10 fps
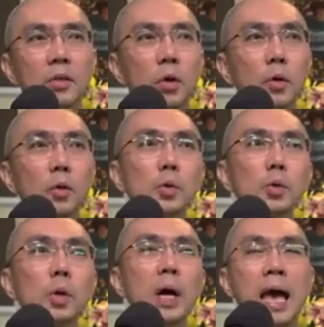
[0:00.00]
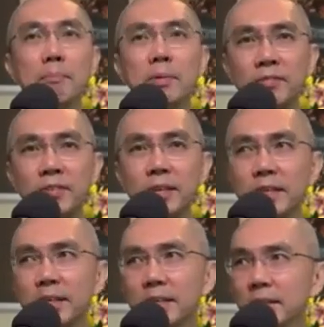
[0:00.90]
No happy
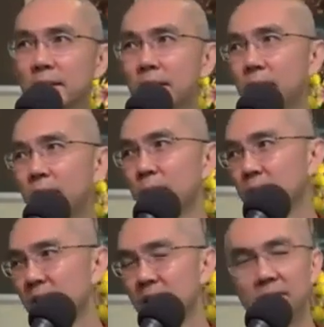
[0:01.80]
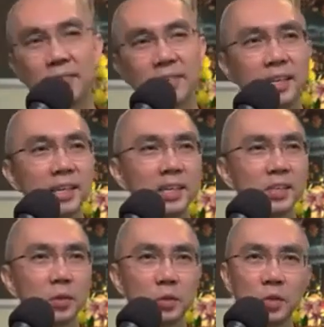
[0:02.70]
feeling, no sad
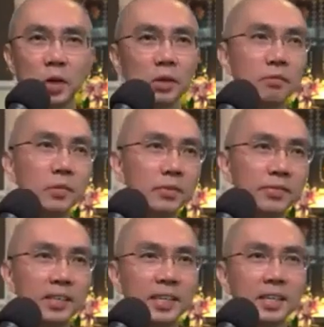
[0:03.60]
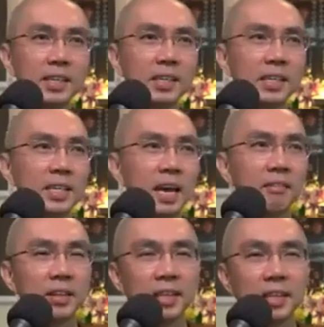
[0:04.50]
feeling, no joyful feeling. Is
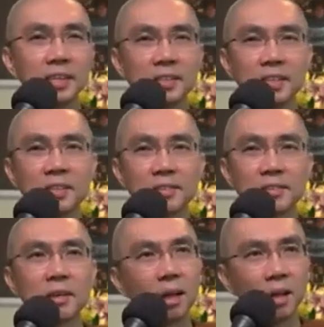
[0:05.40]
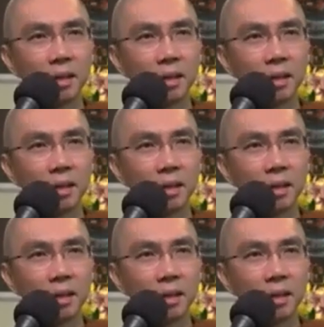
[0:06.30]
everything just